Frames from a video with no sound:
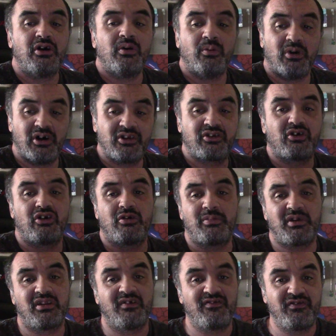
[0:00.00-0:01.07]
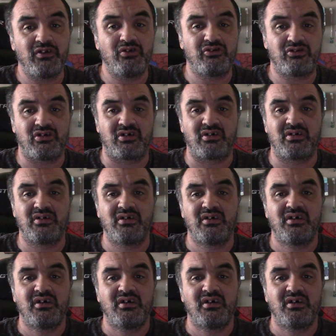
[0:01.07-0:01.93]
was going to be the future